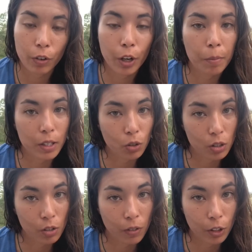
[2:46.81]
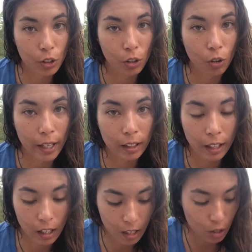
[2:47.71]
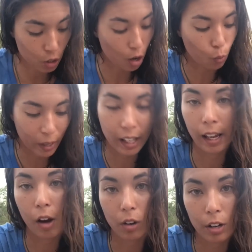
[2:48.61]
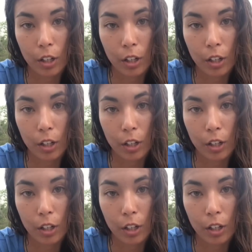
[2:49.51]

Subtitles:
for your muscles to function correctly and they start wigging out on